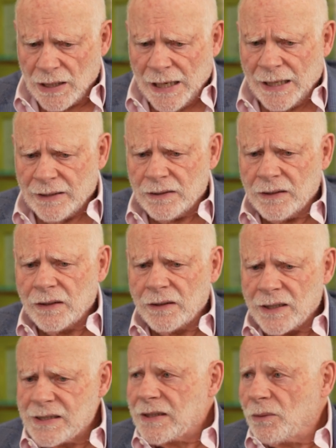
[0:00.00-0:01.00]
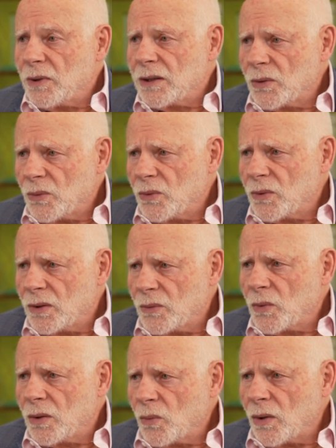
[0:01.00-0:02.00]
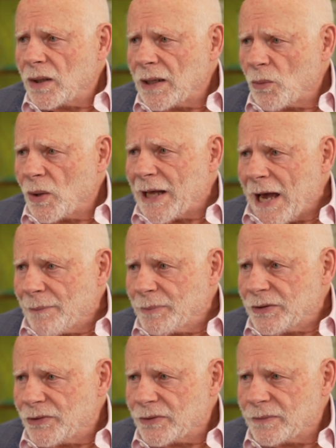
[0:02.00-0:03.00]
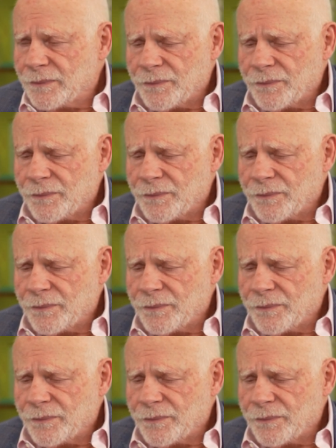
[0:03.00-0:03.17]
and let's see what happens.